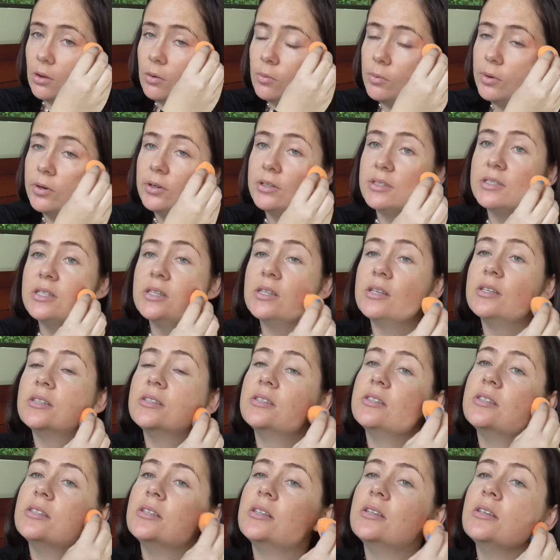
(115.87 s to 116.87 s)
whereas
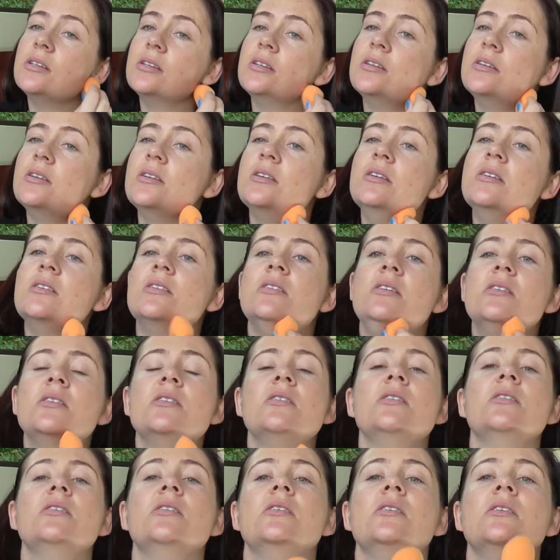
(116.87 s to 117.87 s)
this
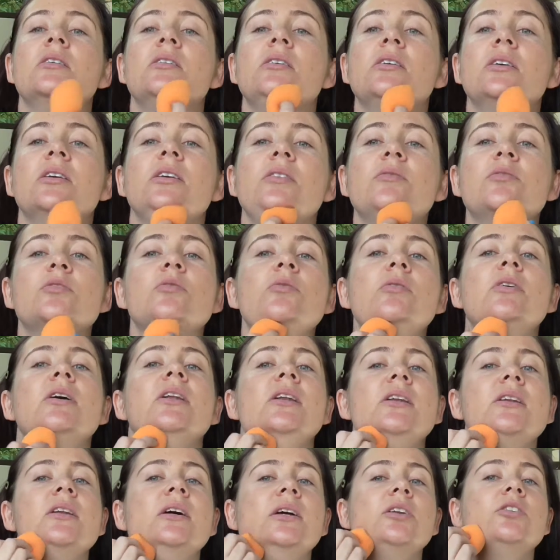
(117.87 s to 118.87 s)
gives quite
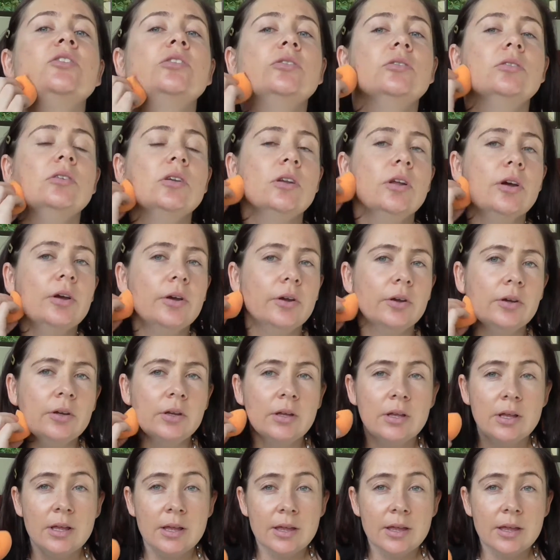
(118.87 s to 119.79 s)
a natural glow.